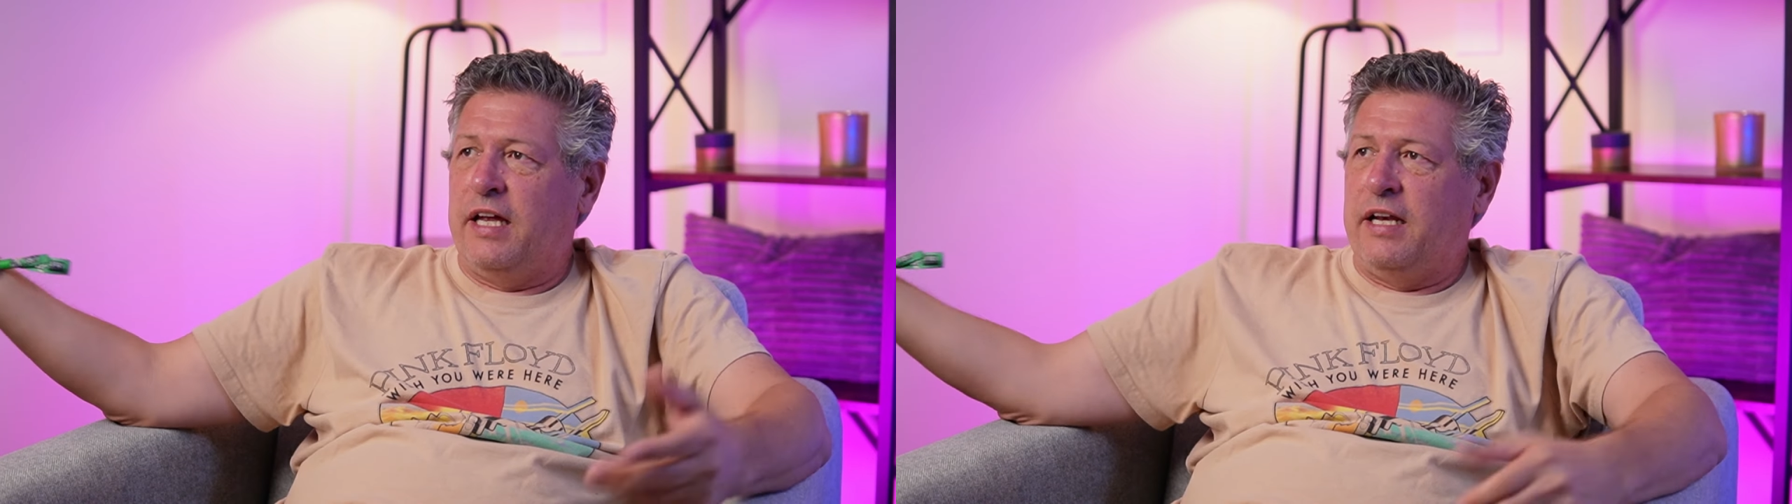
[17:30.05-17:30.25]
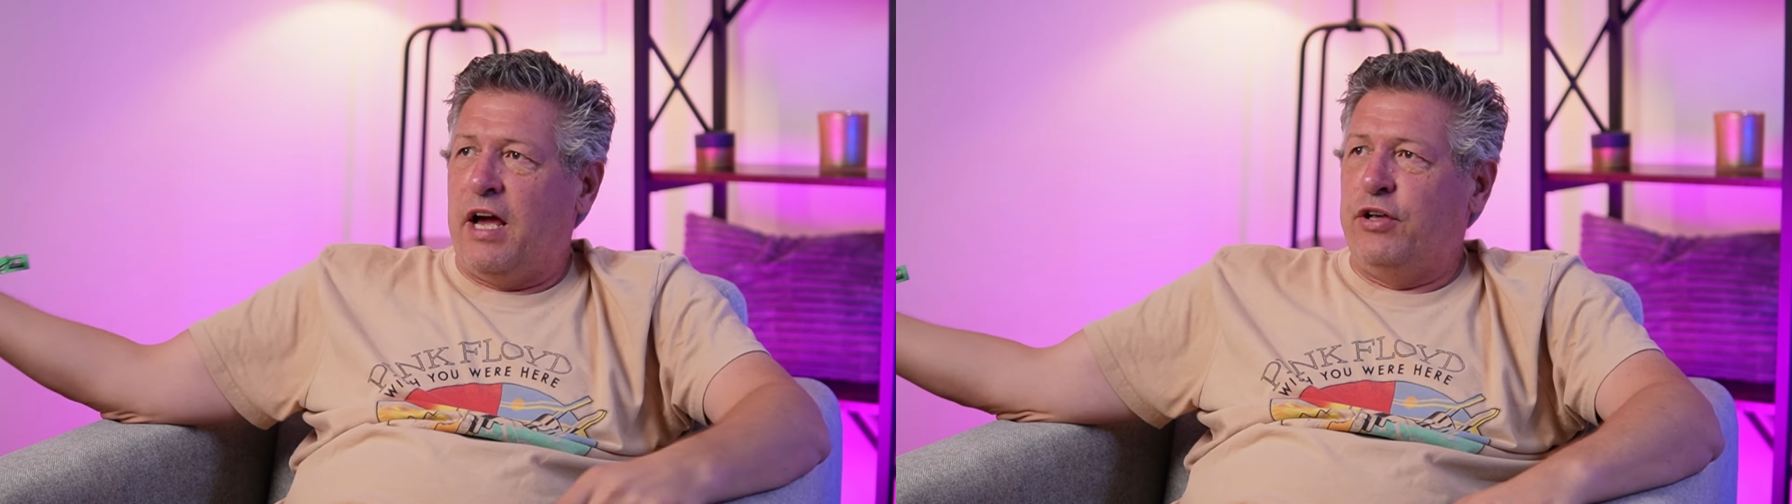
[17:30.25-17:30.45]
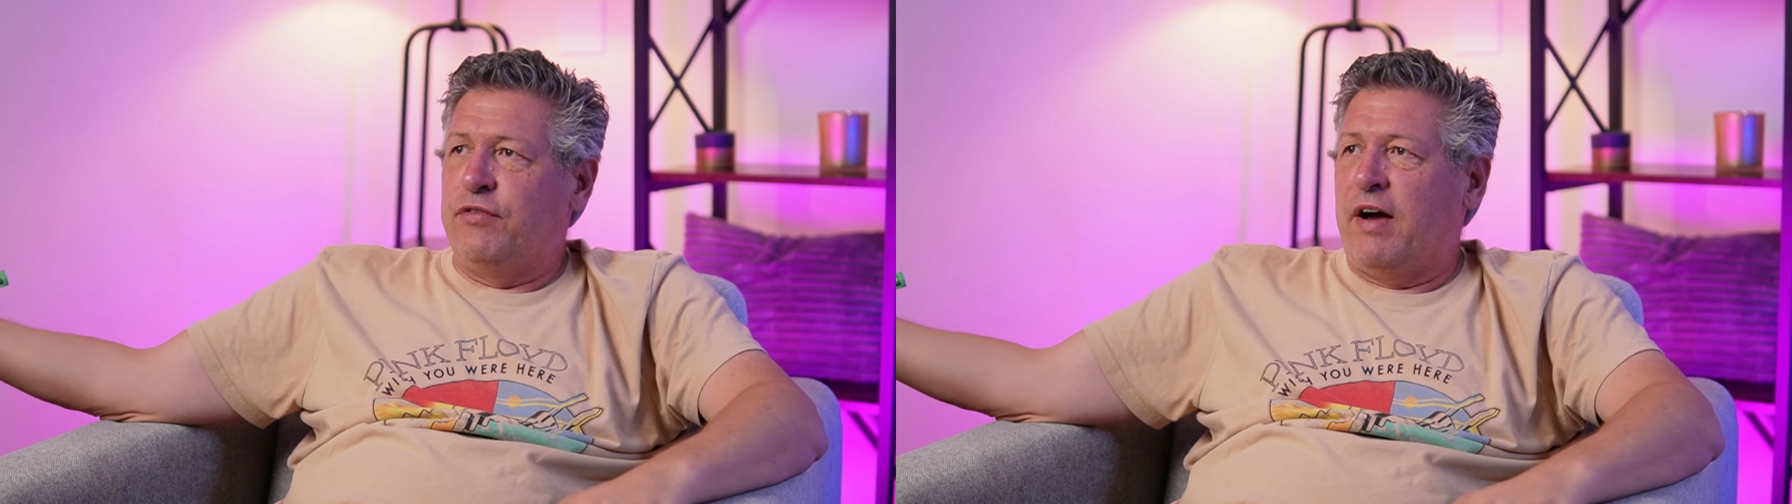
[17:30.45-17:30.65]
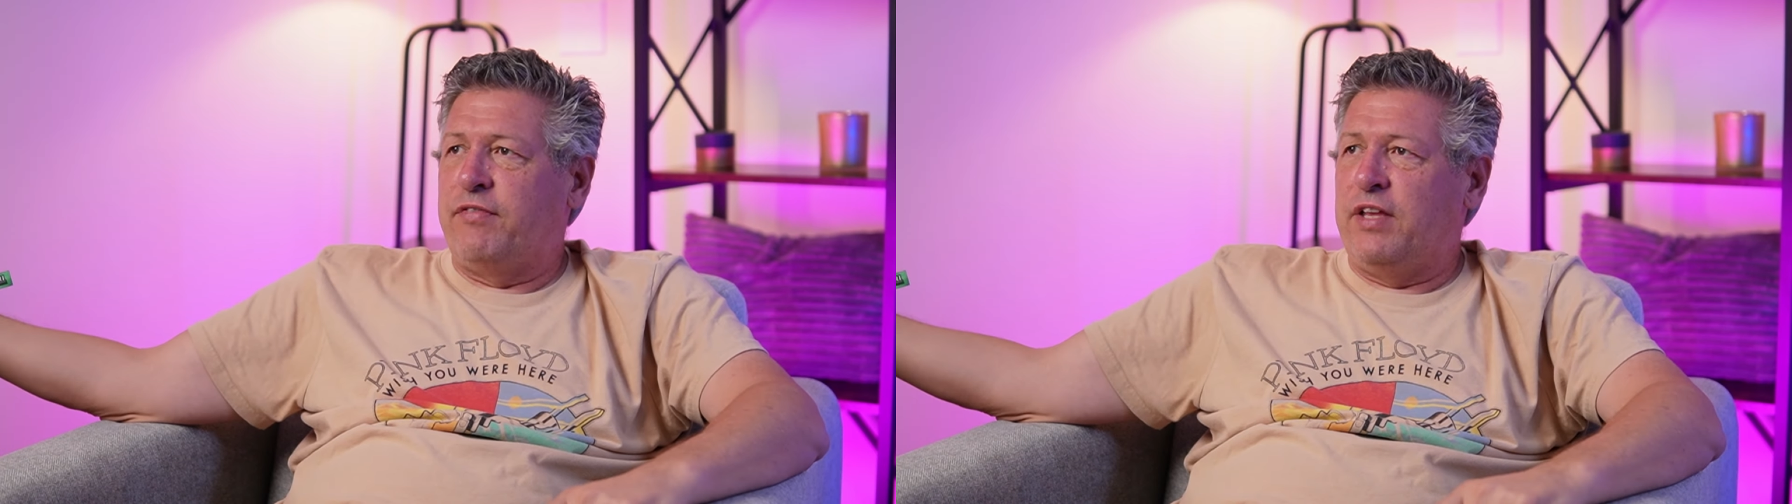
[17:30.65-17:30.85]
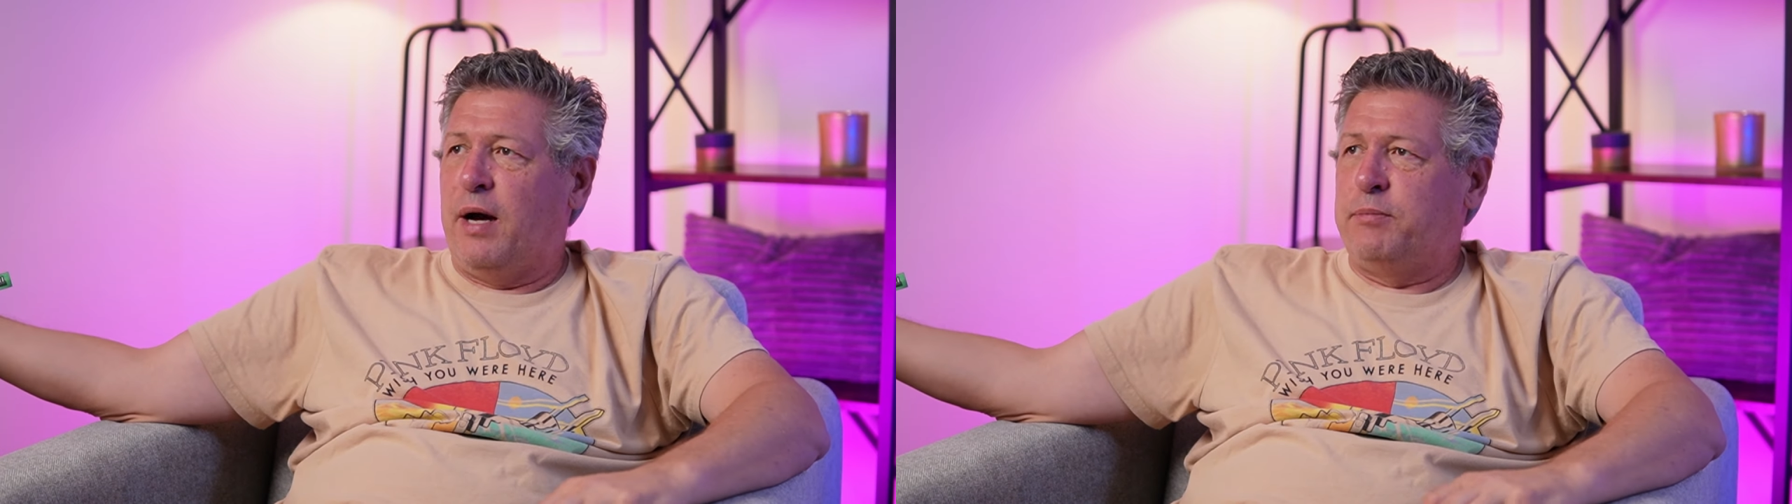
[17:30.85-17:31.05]
and now you've got
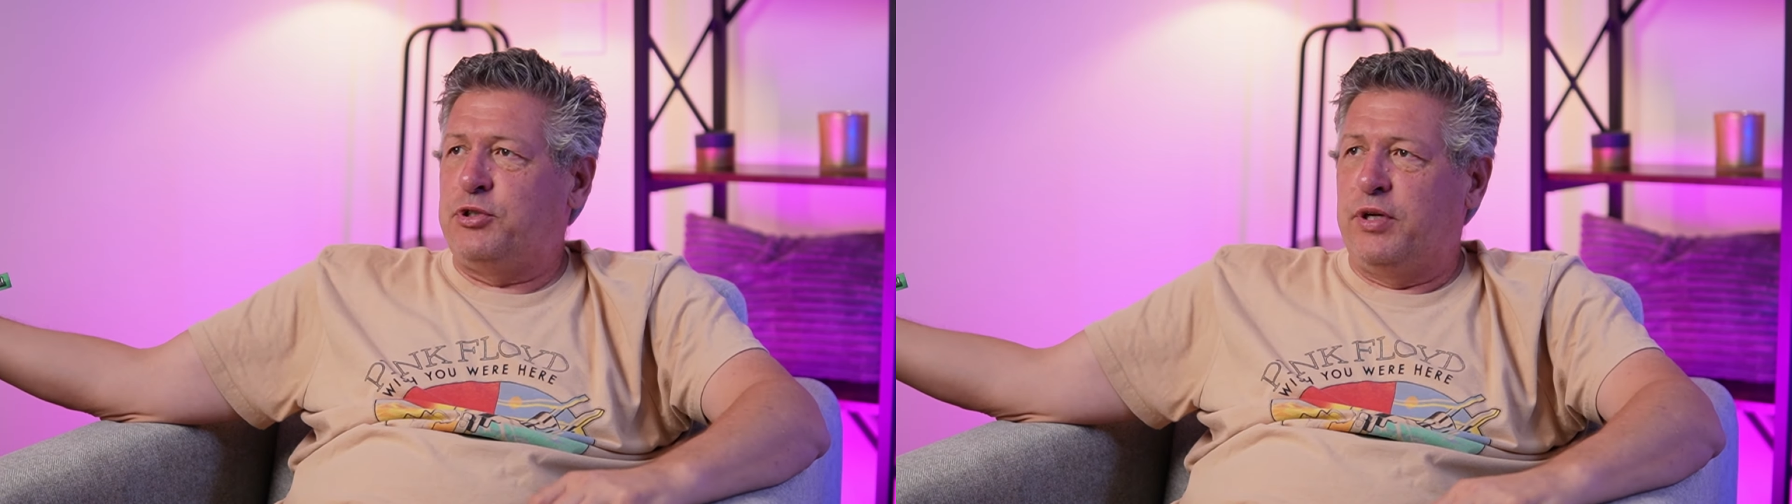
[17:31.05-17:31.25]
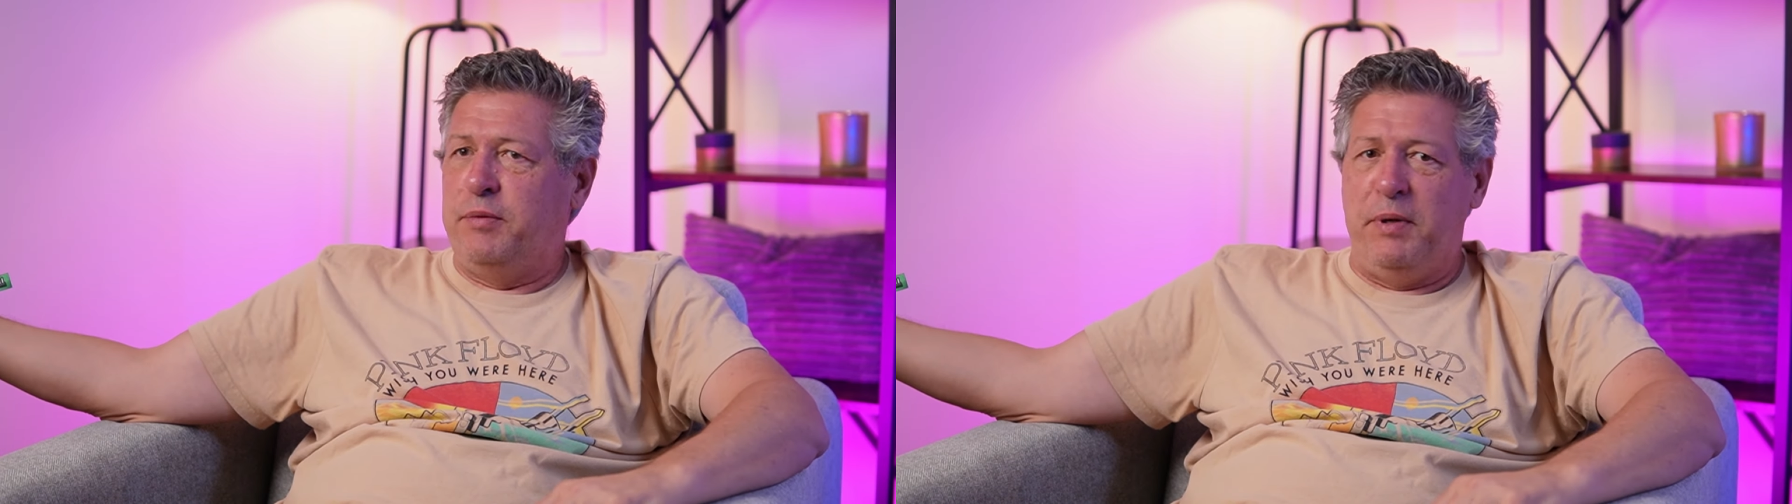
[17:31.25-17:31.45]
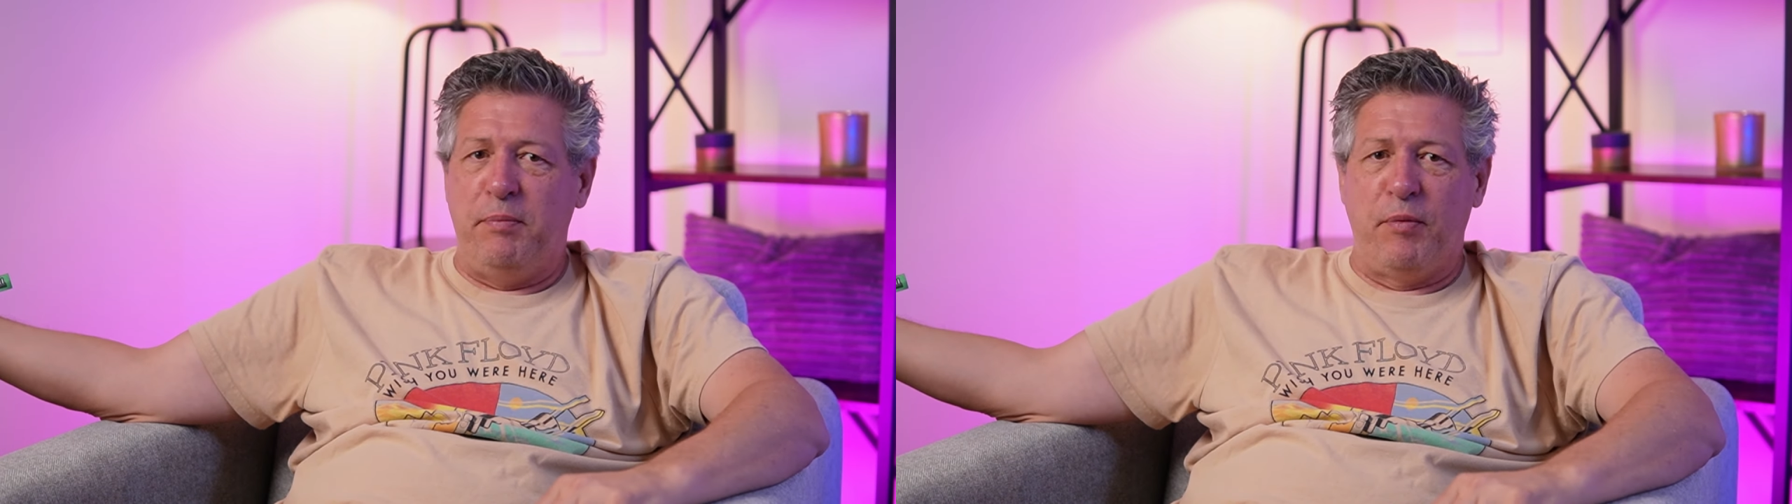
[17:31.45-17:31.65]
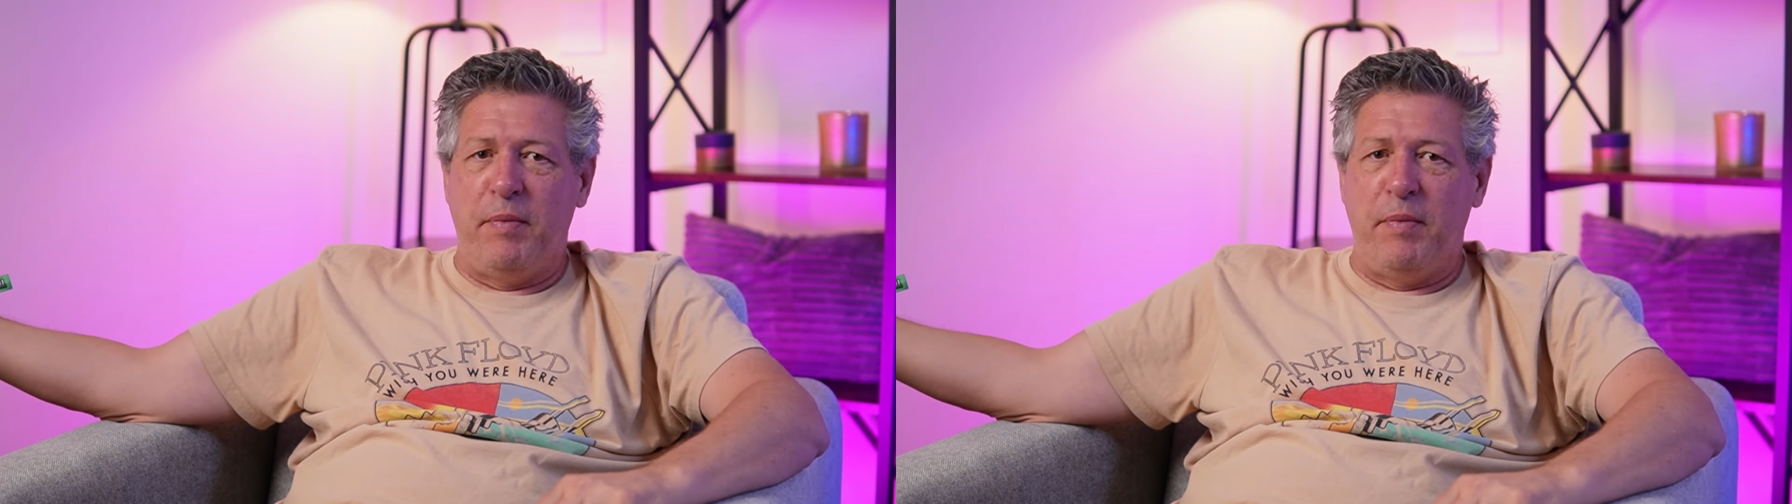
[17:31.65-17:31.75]
the upstream people